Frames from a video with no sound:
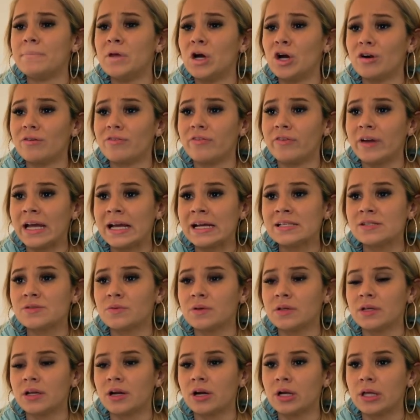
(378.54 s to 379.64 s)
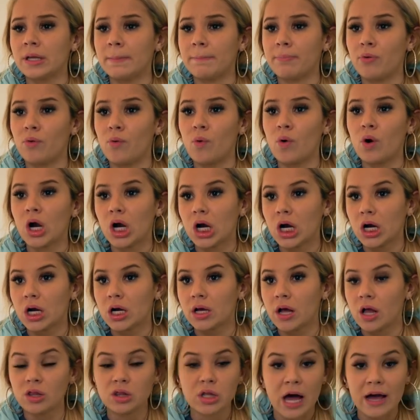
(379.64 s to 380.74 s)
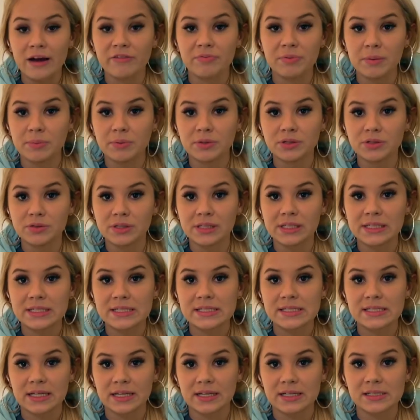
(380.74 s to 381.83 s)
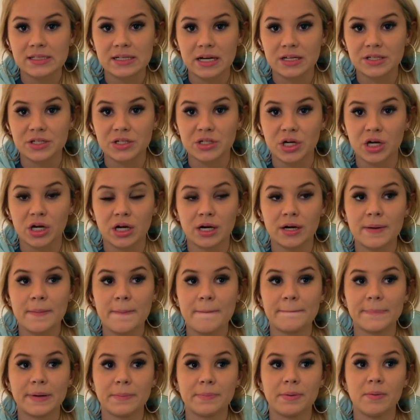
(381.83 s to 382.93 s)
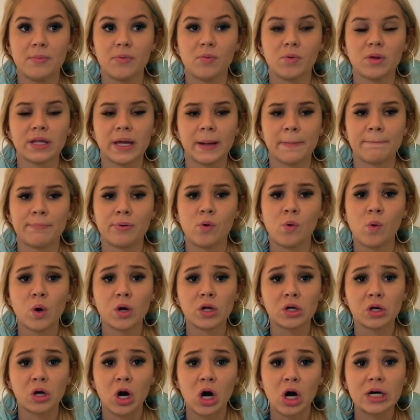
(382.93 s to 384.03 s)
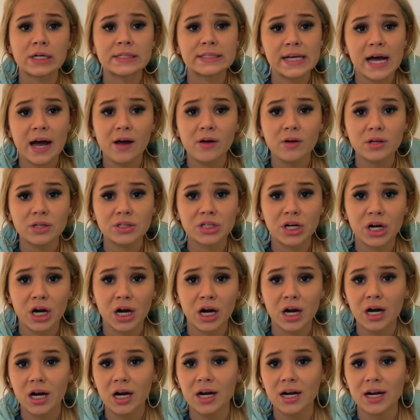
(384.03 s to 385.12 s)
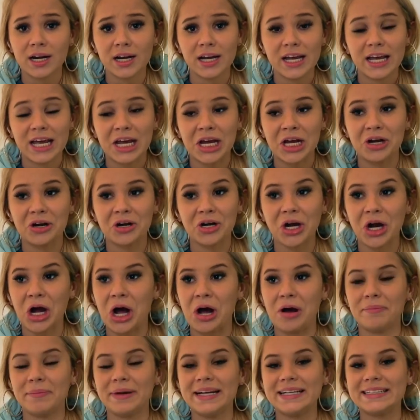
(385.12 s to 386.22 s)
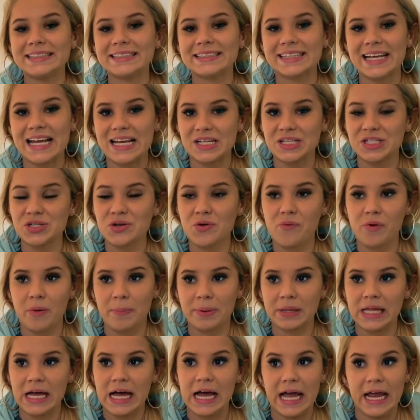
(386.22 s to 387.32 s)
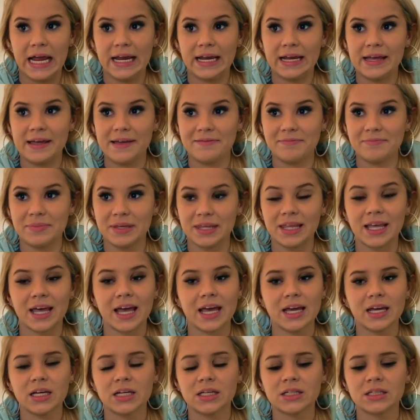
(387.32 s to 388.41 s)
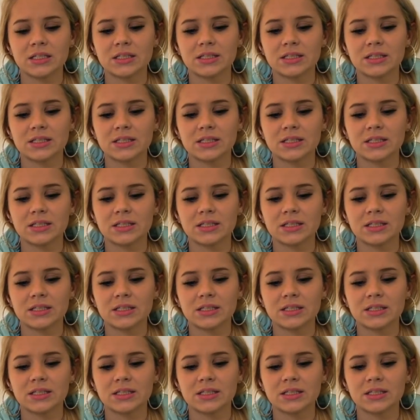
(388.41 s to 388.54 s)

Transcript: her fans will literally pour, a lot of people do this and it's not just her, but people will like pour their hearts out to her in her comments, and she'll reply and be like,